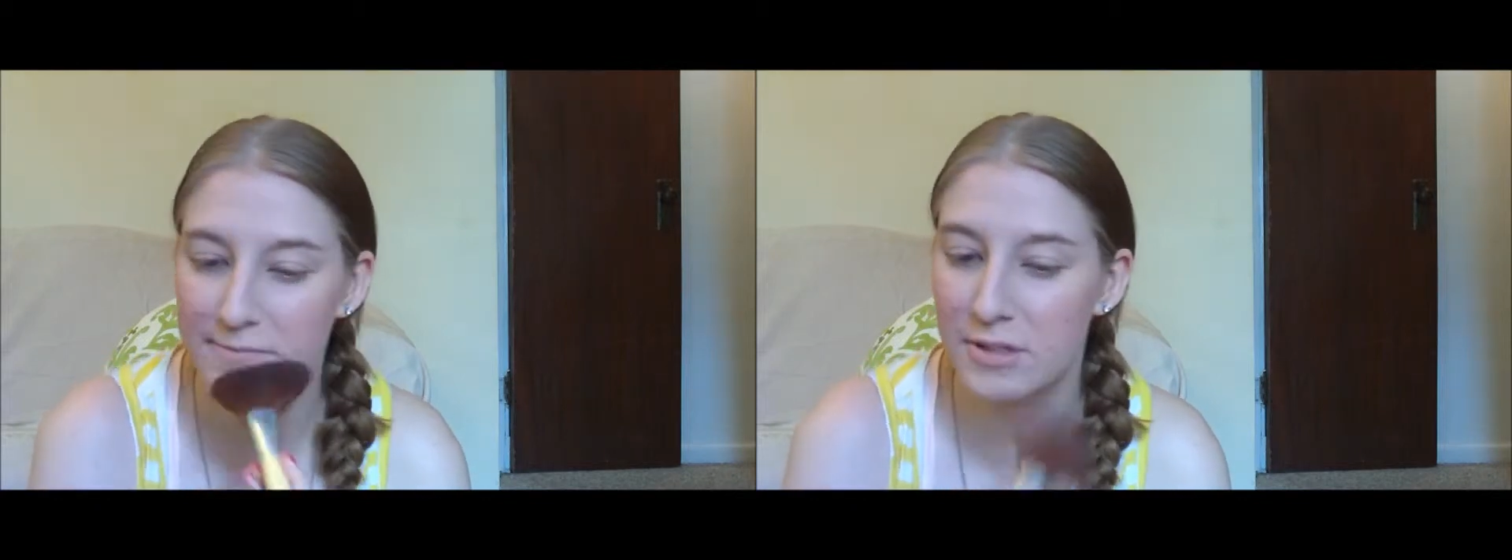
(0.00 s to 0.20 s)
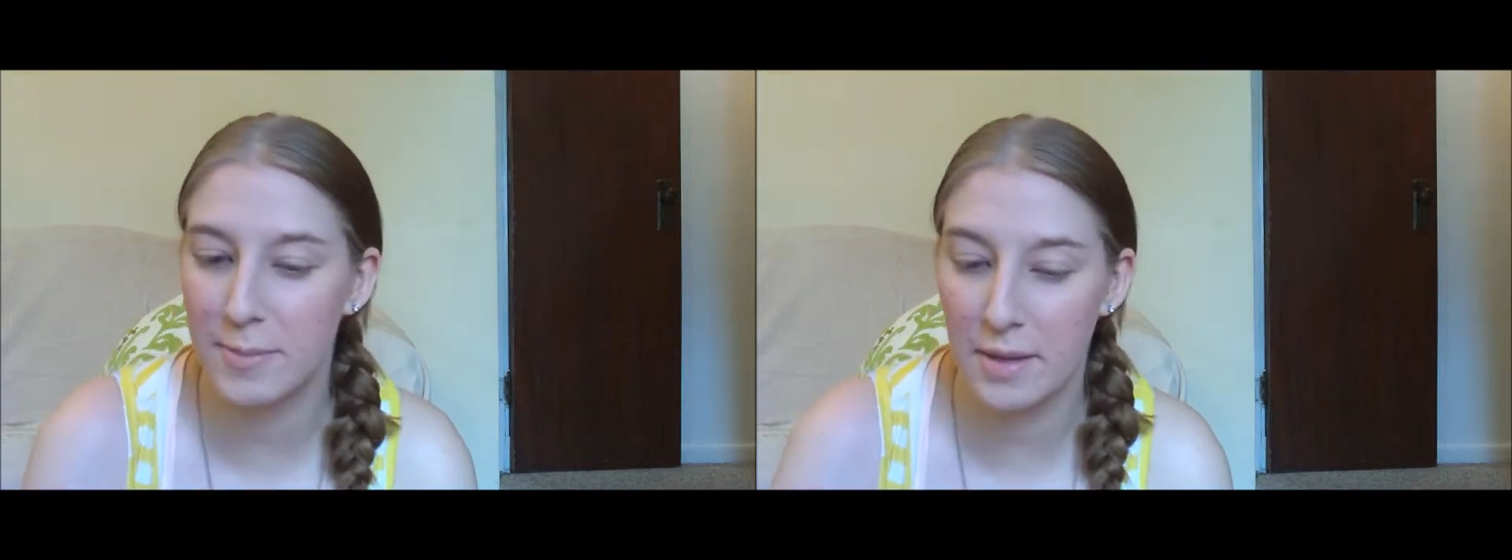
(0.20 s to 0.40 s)

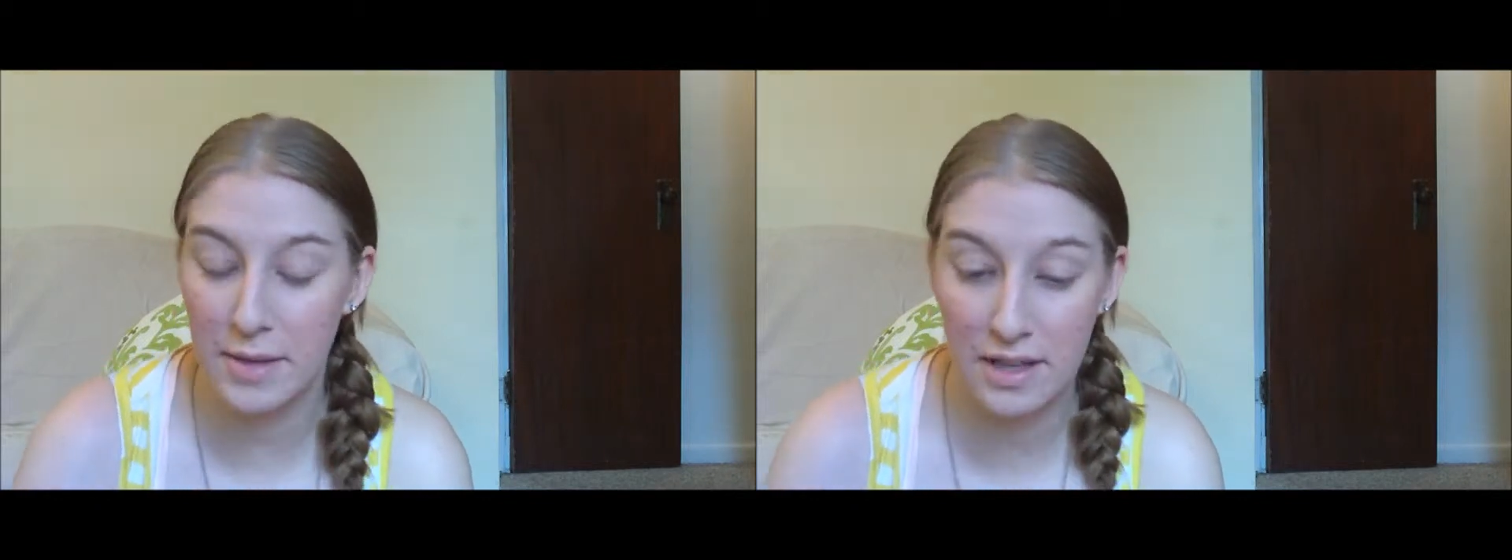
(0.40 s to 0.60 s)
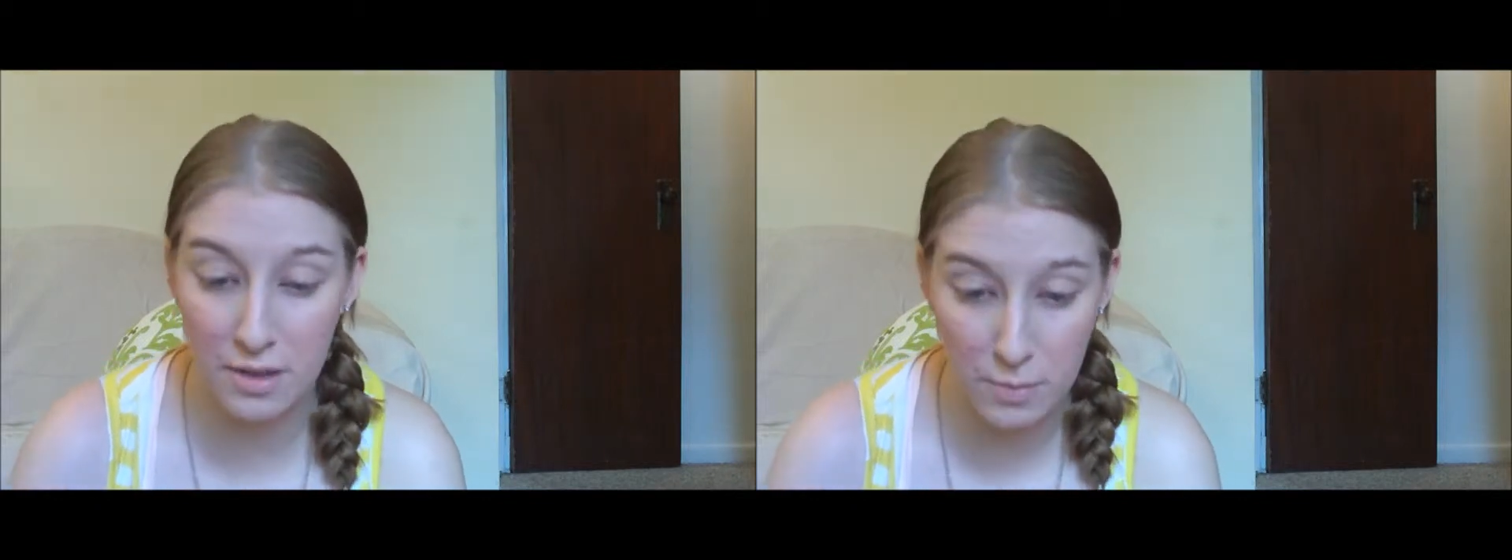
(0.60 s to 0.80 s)
to make
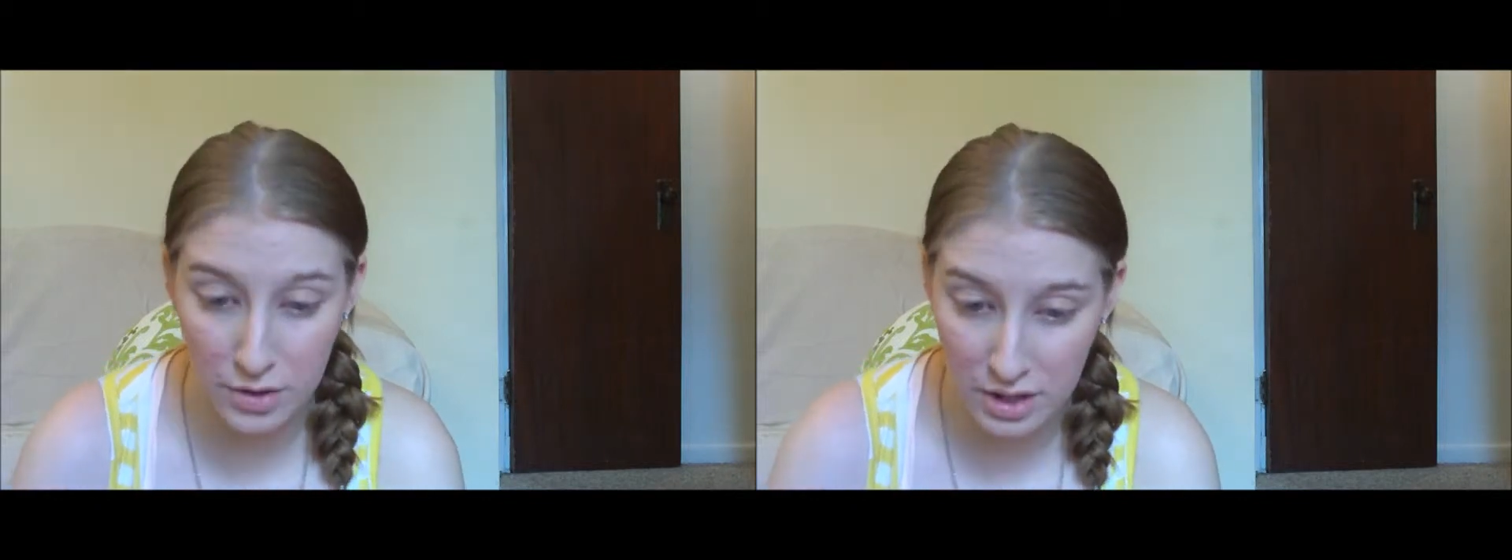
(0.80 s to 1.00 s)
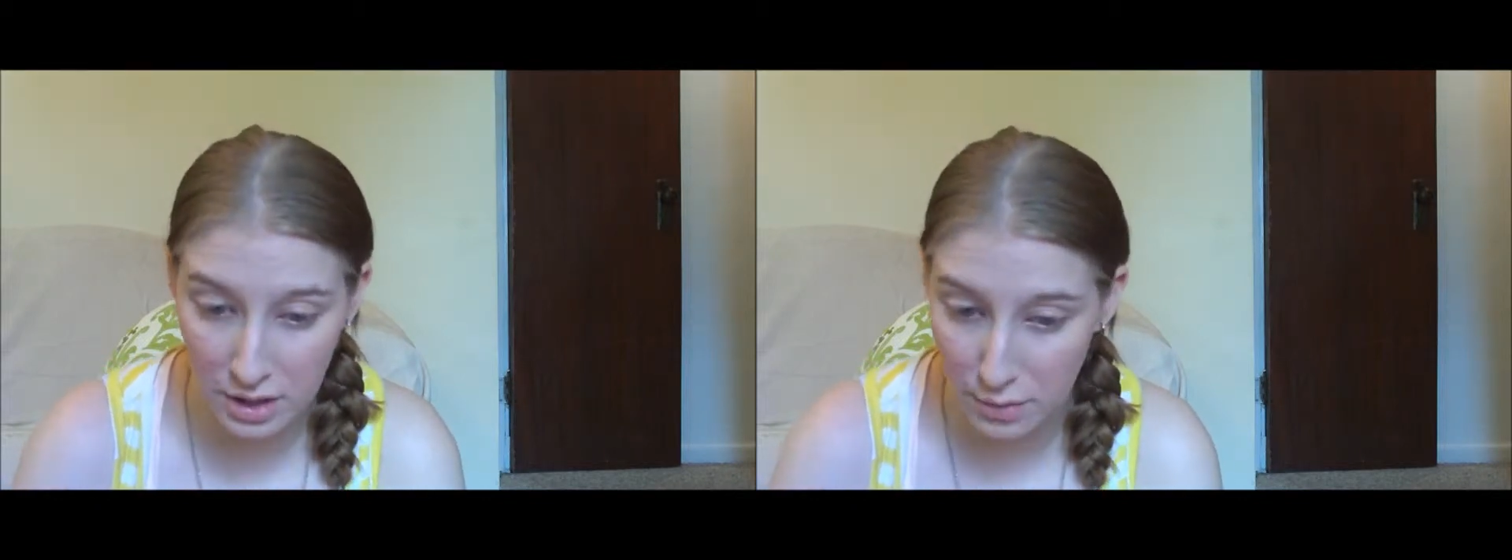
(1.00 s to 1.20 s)
me a little
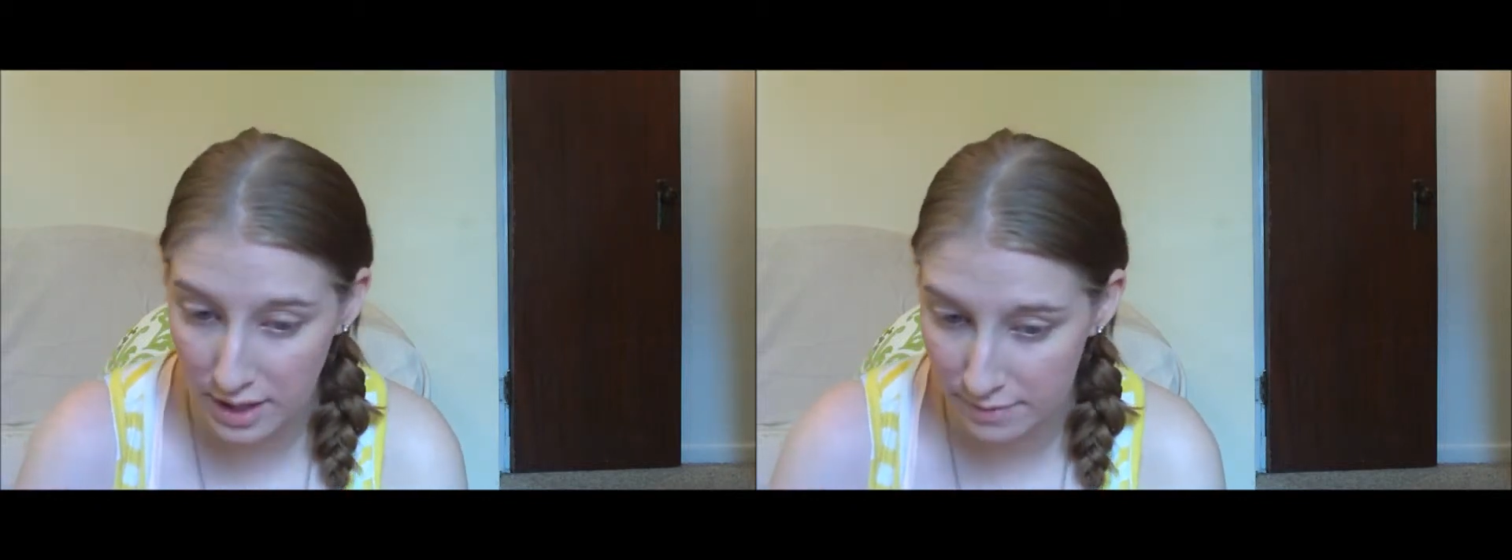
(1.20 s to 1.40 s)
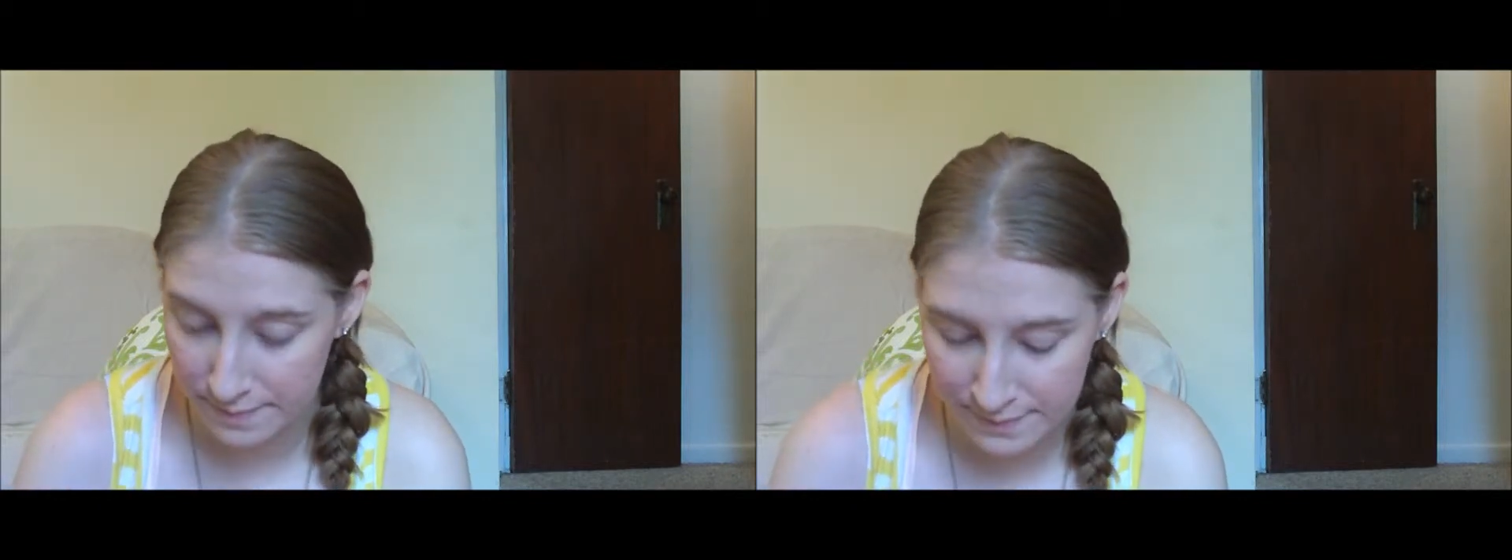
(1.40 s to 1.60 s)
more glowy.